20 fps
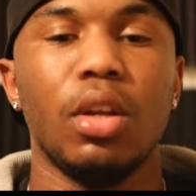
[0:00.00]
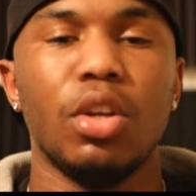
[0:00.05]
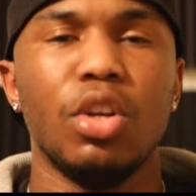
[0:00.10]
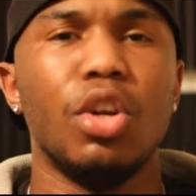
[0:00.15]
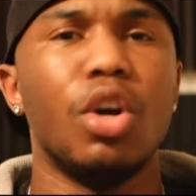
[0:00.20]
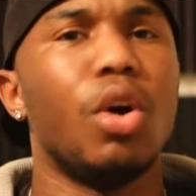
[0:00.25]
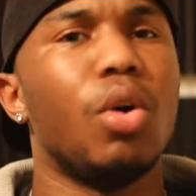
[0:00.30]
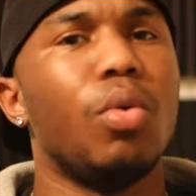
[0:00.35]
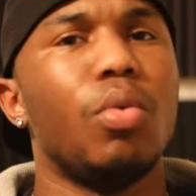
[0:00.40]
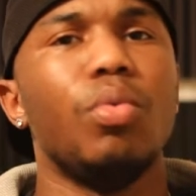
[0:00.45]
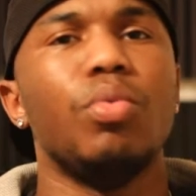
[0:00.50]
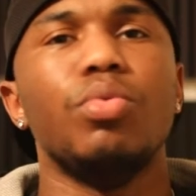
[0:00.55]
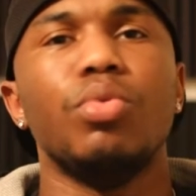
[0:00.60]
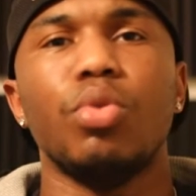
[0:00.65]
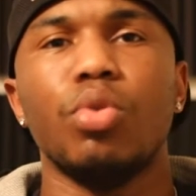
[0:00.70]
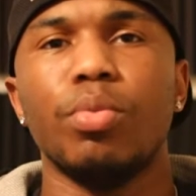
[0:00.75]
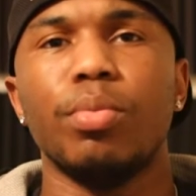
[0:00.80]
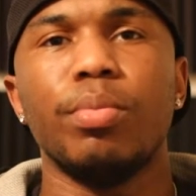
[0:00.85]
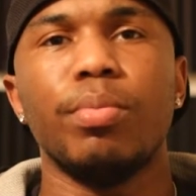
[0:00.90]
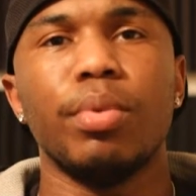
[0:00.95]
known
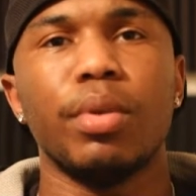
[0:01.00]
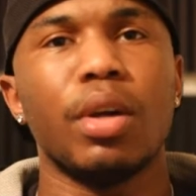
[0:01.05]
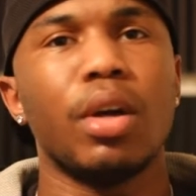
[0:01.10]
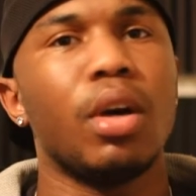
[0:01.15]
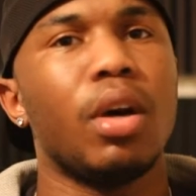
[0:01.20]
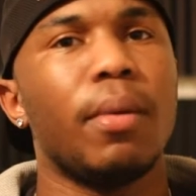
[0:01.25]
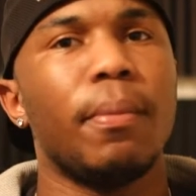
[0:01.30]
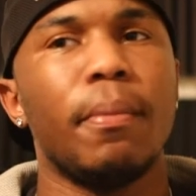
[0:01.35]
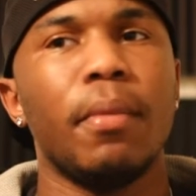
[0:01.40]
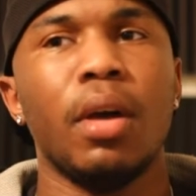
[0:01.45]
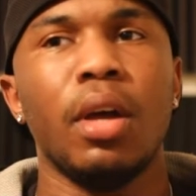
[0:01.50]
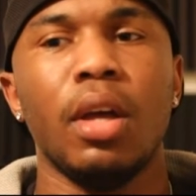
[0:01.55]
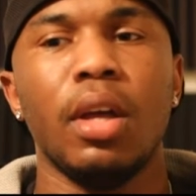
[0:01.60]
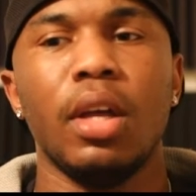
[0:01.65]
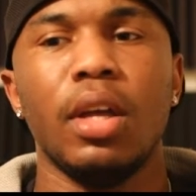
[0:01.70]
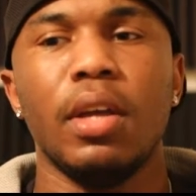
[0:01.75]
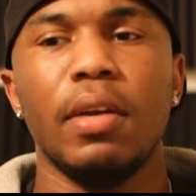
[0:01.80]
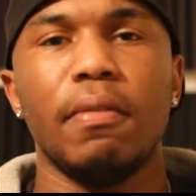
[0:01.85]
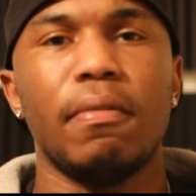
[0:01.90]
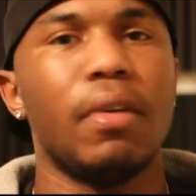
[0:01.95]
or become
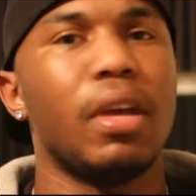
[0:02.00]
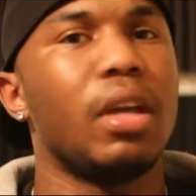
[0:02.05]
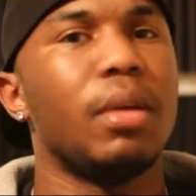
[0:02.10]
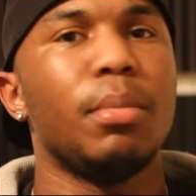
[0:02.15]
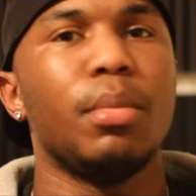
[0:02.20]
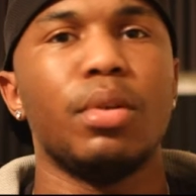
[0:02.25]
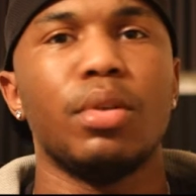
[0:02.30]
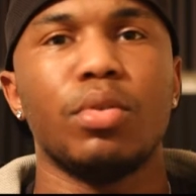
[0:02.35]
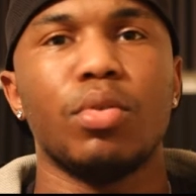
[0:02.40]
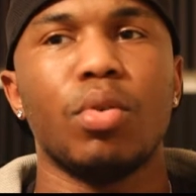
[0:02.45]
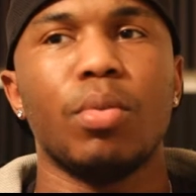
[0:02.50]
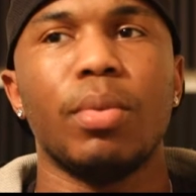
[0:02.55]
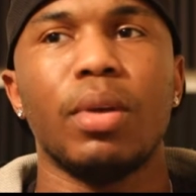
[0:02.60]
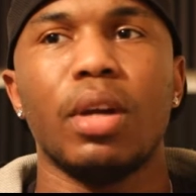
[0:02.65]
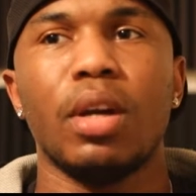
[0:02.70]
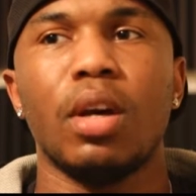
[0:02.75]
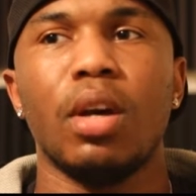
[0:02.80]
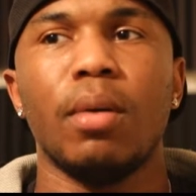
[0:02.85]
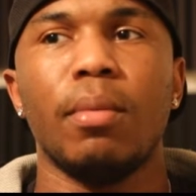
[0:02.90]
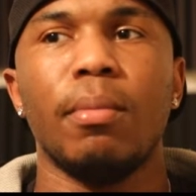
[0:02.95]
famous or
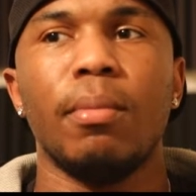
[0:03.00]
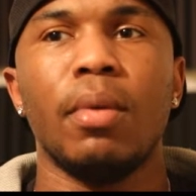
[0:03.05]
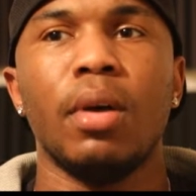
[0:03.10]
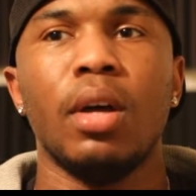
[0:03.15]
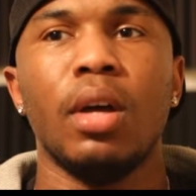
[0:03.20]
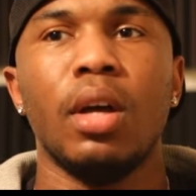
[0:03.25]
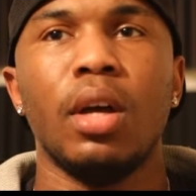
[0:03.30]
become